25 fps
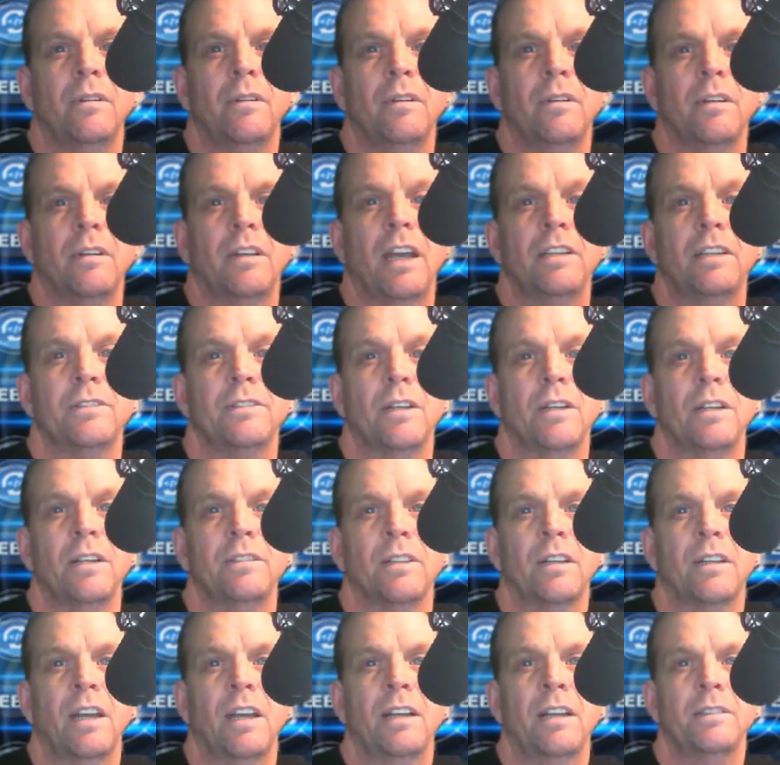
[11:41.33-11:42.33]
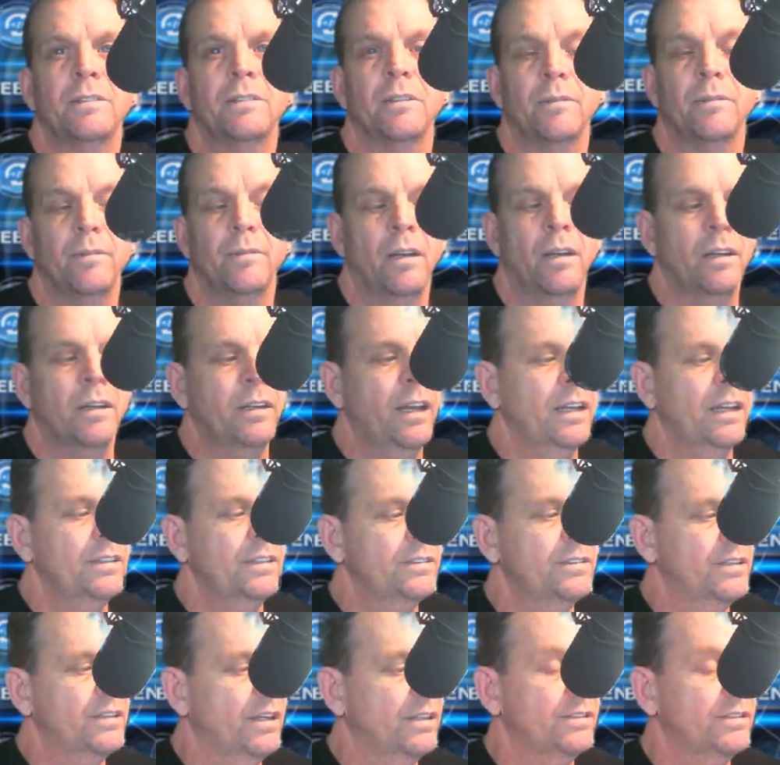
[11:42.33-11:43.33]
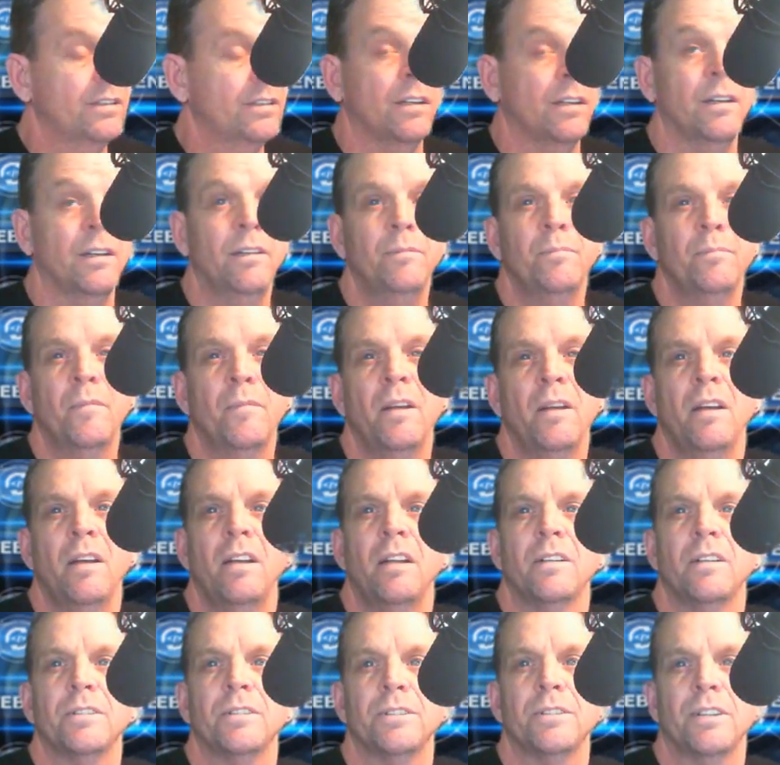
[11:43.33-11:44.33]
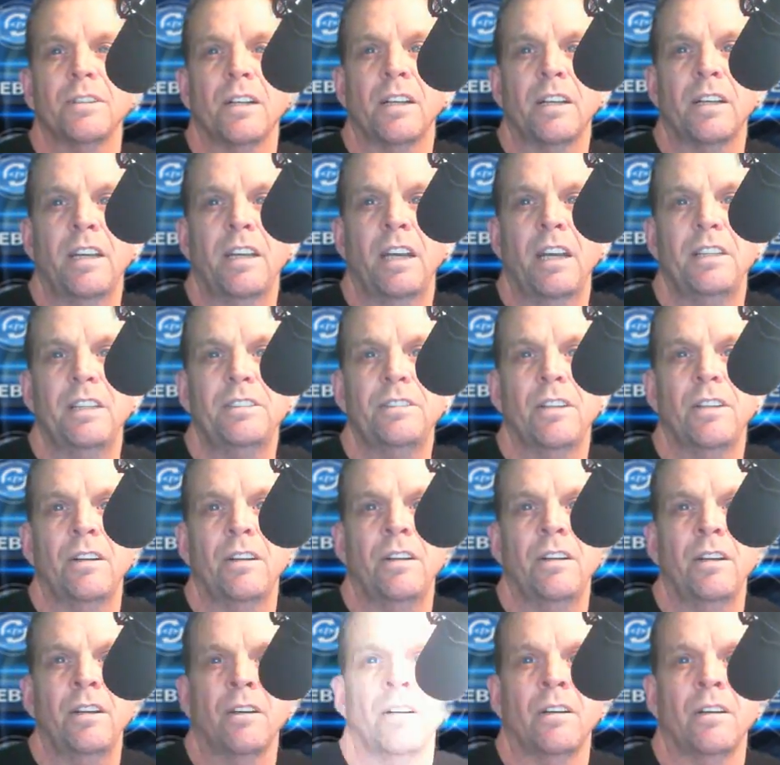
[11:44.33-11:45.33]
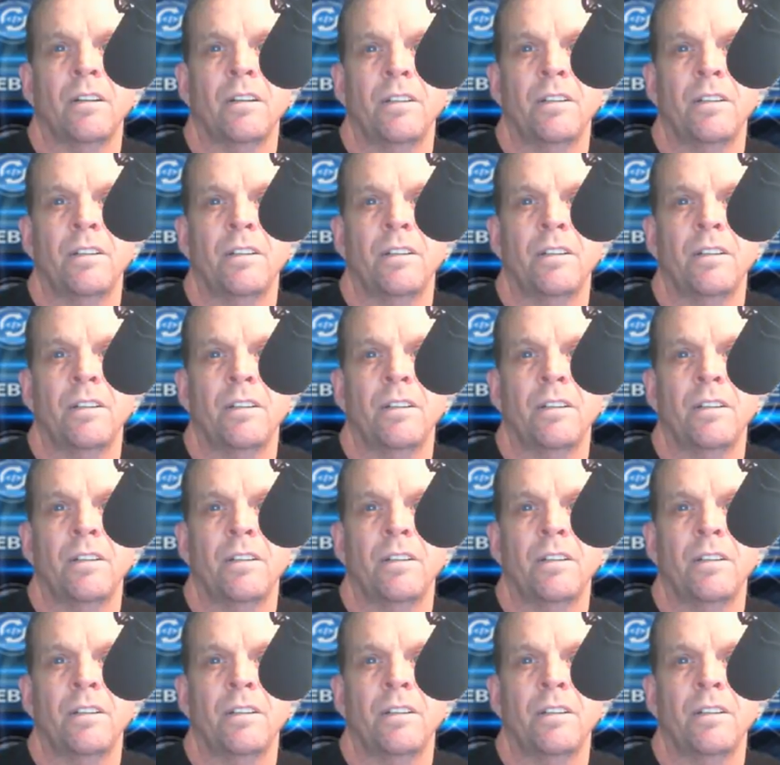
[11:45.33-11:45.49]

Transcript: it's a case study. A case study on